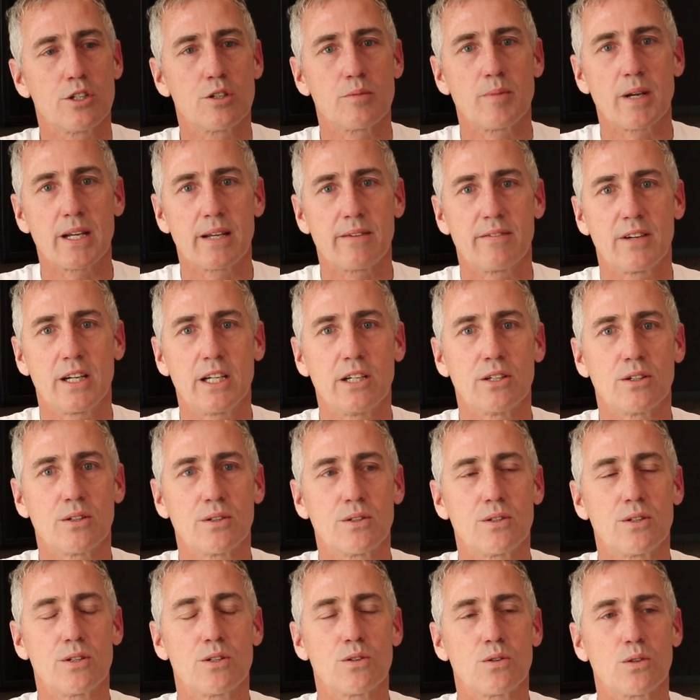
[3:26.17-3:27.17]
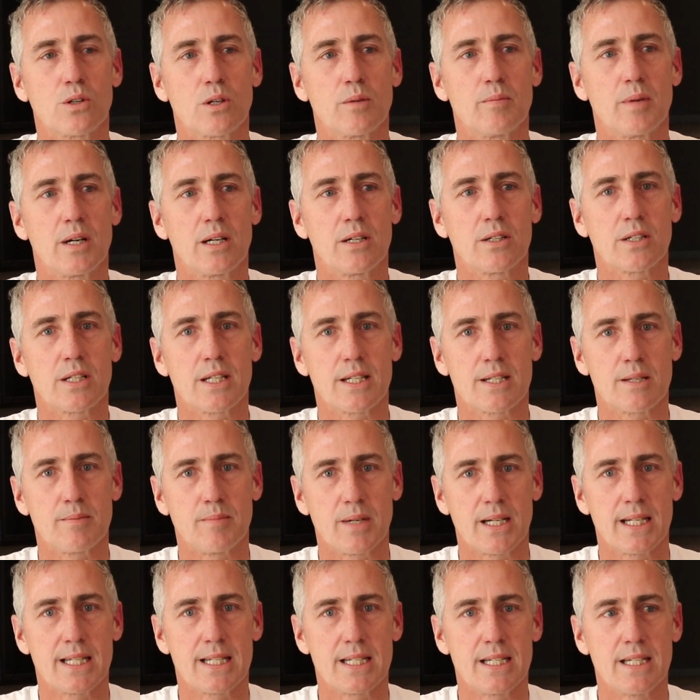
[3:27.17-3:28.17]
make a video to talk about
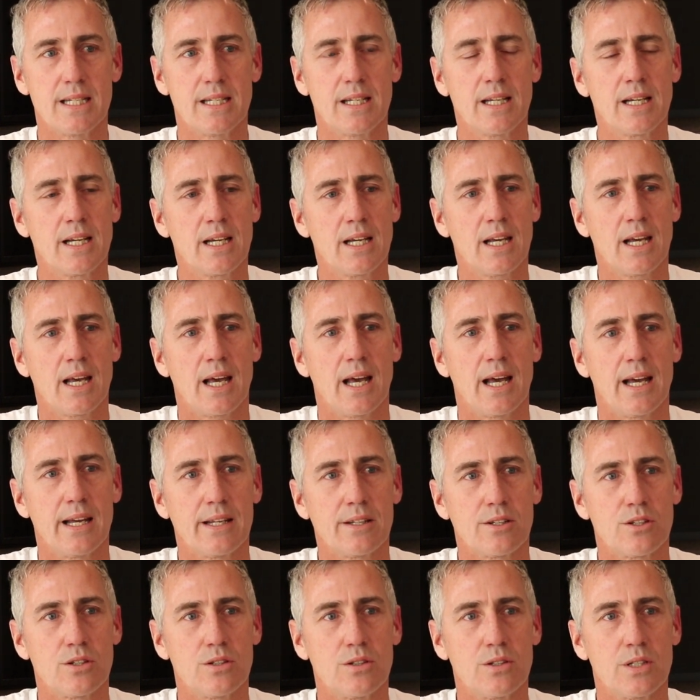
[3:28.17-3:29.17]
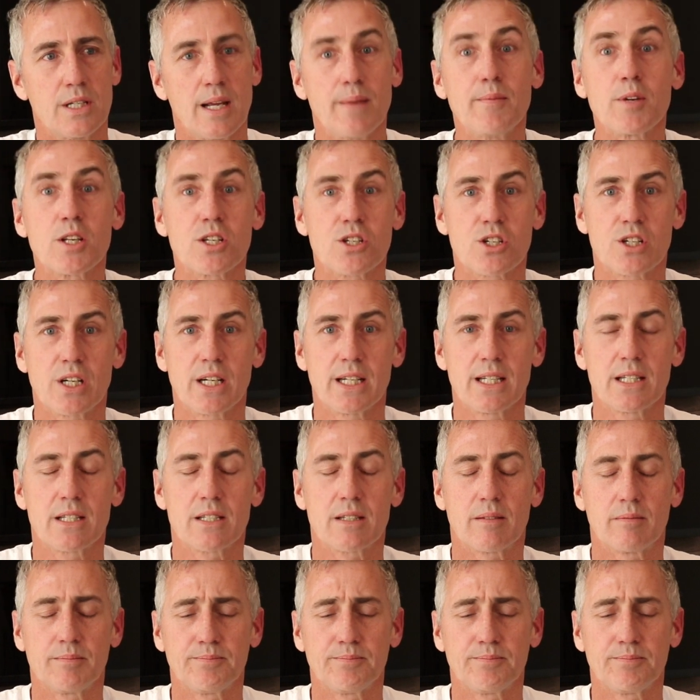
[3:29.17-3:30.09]
disability and to demonstrate